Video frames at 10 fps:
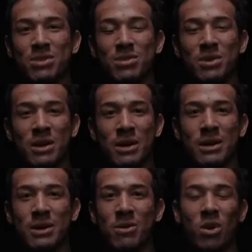you
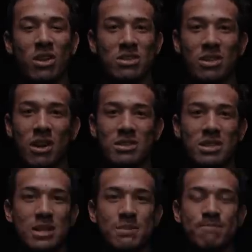wanted to talk
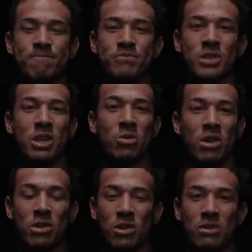to him, you
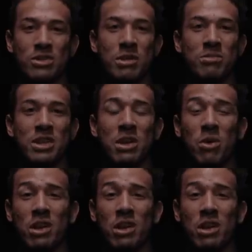wanted to learn something, he